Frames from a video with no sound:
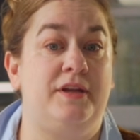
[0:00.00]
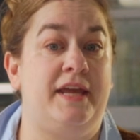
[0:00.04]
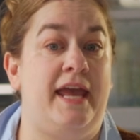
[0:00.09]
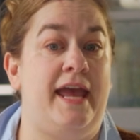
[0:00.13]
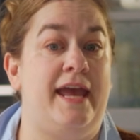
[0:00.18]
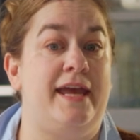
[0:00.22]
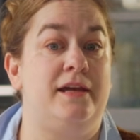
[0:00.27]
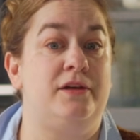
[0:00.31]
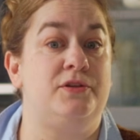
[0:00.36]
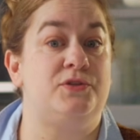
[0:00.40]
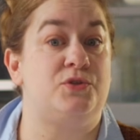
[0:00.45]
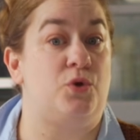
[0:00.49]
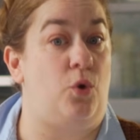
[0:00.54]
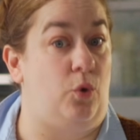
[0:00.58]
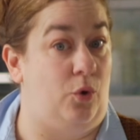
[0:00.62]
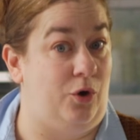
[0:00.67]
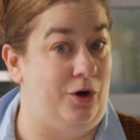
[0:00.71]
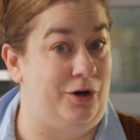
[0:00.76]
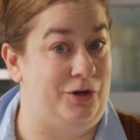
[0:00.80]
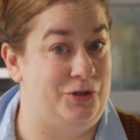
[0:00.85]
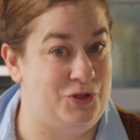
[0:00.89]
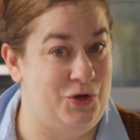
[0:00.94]
cakes
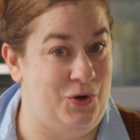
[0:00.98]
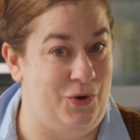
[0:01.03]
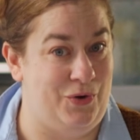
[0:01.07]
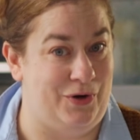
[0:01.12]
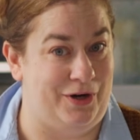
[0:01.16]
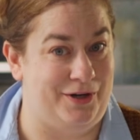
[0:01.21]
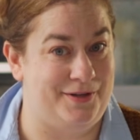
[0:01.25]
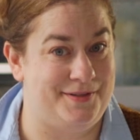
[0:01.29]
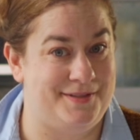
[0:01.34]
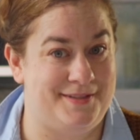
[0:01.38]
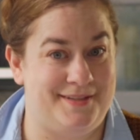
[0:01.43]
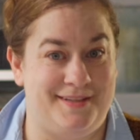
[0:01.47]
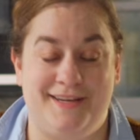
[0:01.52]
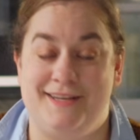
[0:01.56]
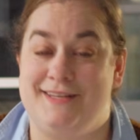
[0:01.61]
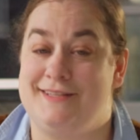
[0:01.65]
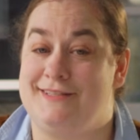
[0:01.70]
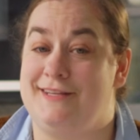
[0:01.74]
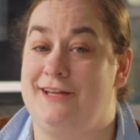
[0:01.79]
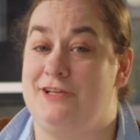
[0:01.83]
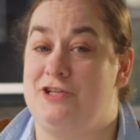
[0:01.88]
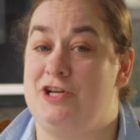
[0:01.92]
or torts,
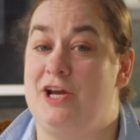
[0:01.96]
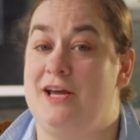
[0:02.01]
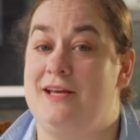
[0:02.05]
such